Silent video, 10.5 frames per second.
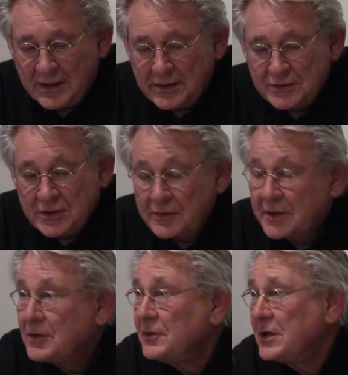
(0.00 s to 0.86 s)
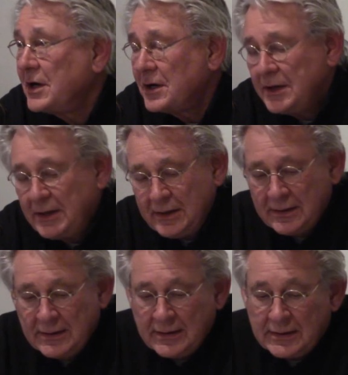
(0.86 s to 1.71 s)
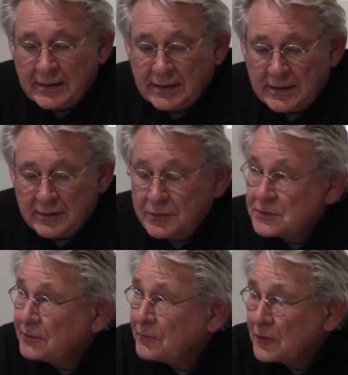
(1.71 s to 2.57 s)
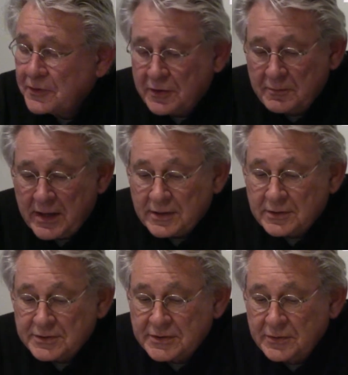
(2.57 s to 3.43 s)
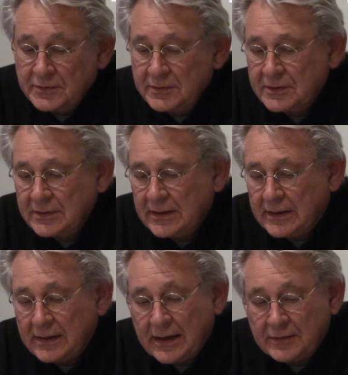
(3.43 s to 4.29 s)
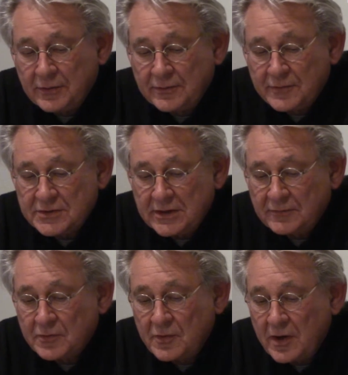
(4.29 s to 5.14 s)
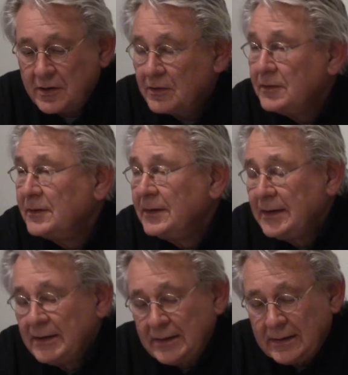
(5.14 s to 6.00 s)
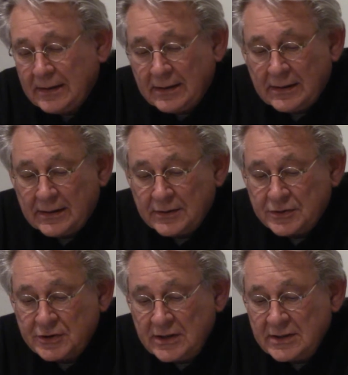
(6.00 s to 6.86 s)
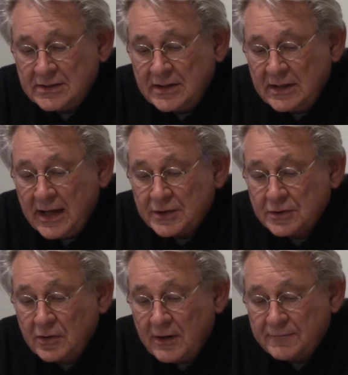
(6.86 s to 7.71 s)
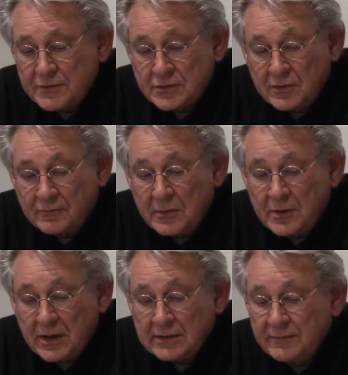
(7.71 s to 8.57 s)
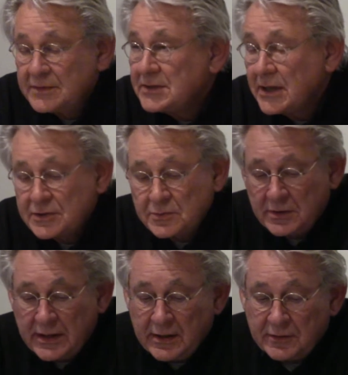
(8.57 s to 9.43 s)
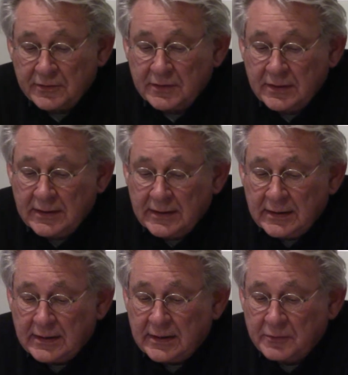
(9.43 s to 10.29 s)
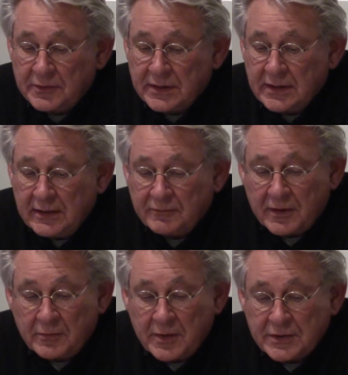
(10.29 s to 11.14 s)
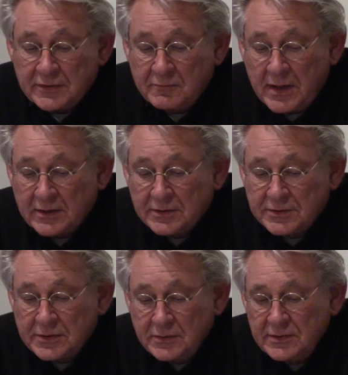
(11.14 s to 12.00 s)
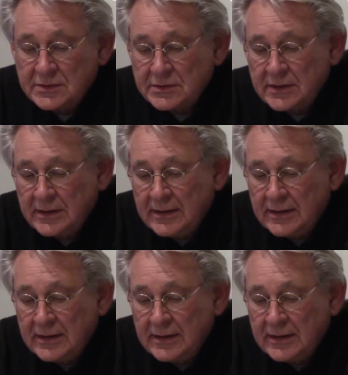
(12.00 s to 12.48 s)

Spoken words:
Anjali Kulkarni, who's a fourth-year medical student at the University of Toronto. She's the National Officer of Reproductive and Sexual Health with the Canadian Federation of Medical Students.